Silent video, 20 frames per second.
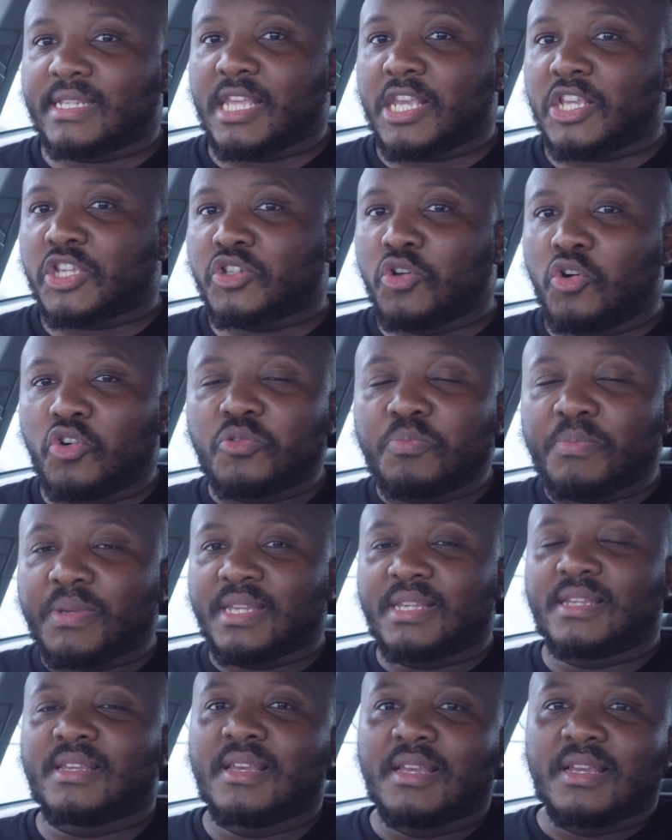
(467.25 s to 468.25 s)
They showed
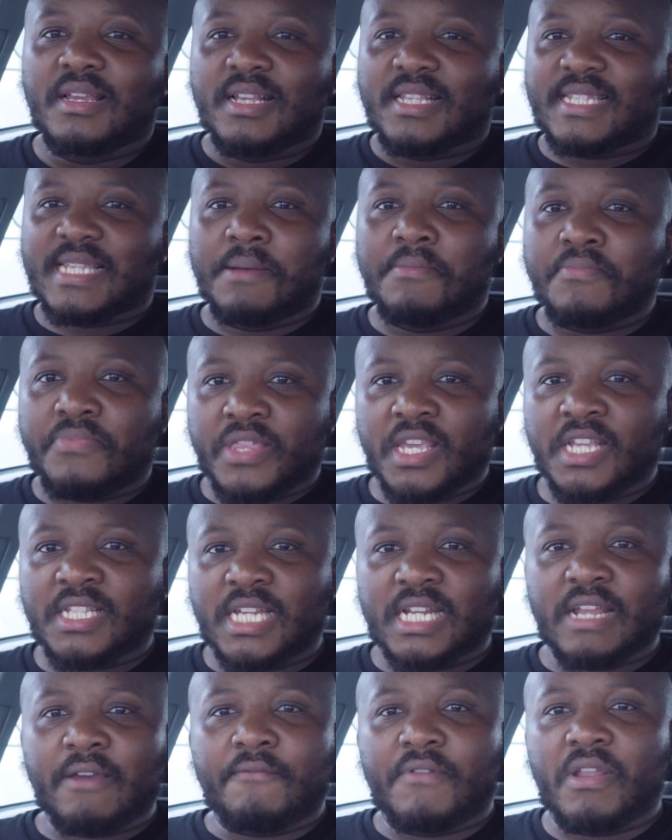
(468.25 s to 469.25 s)
me some things that I've